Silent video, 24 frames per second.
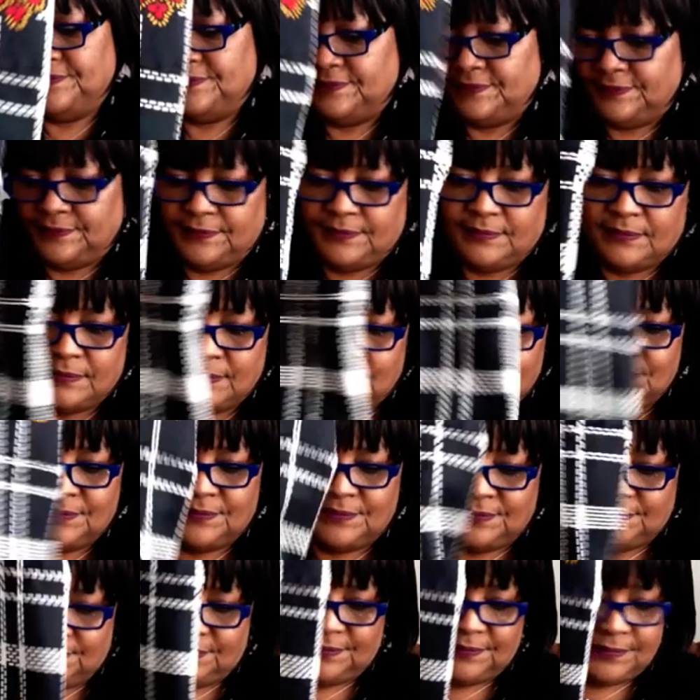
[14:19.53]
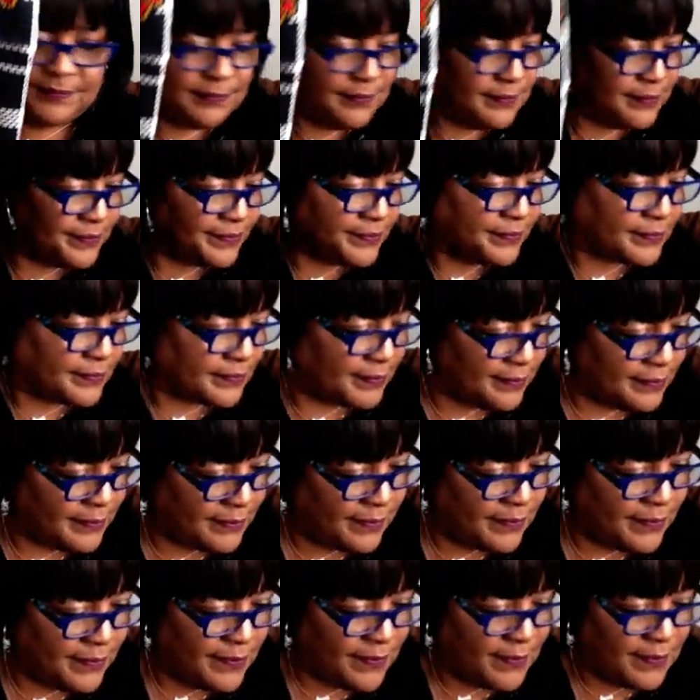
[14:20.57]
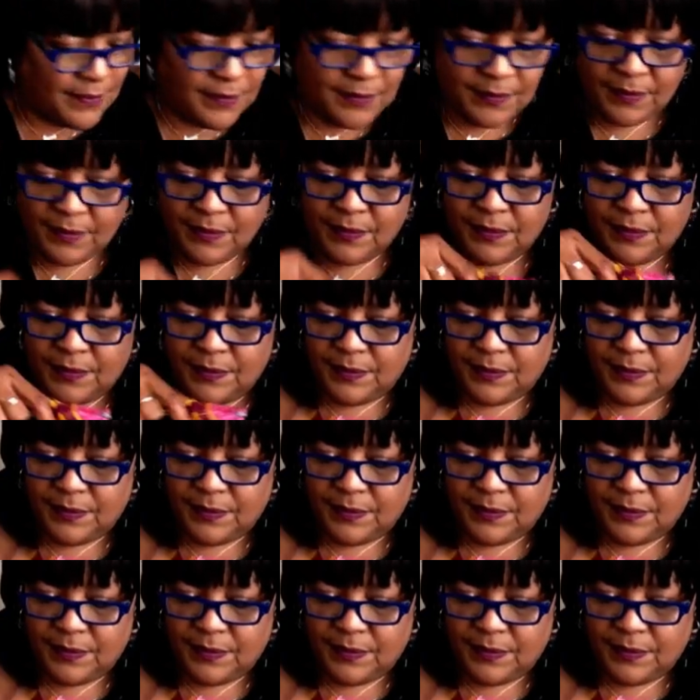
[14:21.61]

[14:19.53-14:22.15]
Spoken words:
No one is speaking in this clip.